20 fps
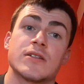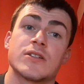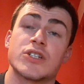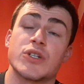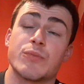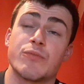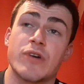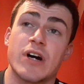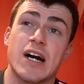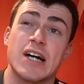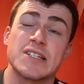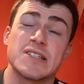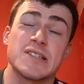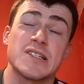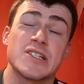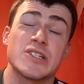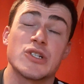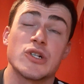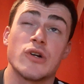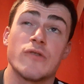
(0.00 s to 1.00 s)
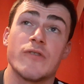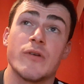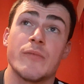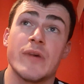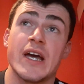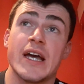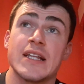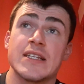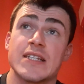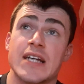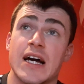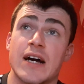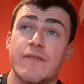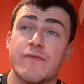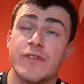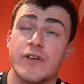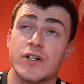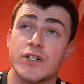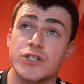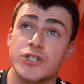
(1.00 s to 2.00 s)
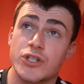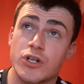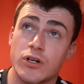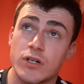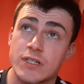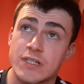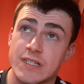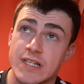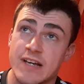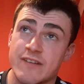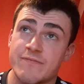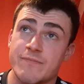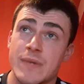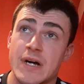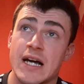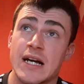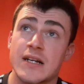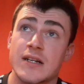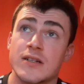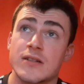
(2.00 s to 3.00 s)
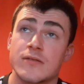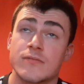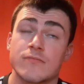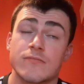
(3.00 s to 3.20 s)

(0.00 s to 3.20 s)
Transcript: Surprisingly, still remains our first choice left back.